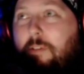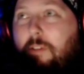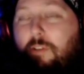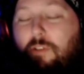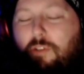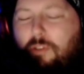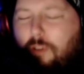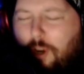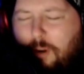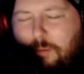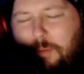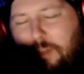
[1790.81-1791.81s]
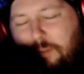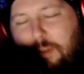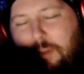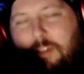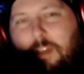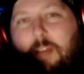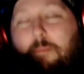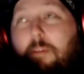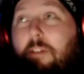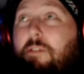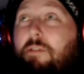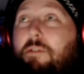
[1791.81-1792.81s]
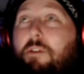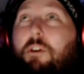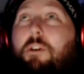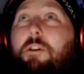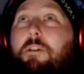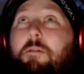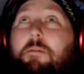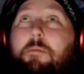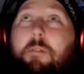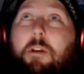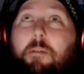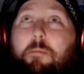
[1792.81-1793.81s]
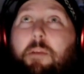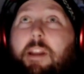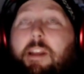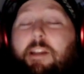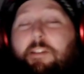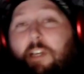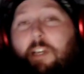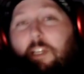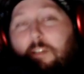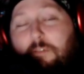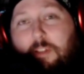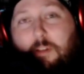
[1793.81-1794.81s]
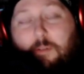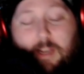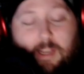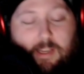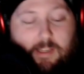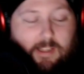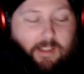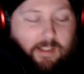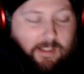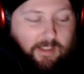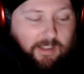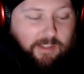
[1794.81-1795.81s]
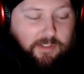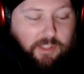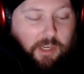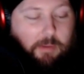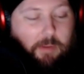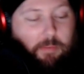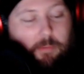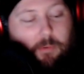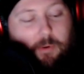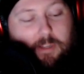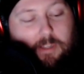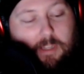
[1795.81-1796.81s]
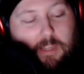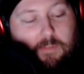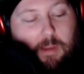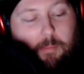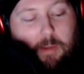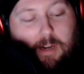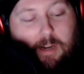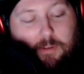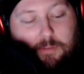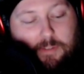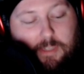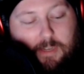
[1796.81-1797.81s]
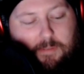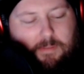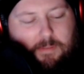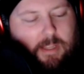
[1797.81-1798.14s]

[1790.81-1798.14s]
There's so much red tape and so many executives in the way and so many people wanting to leave their mark on stuff.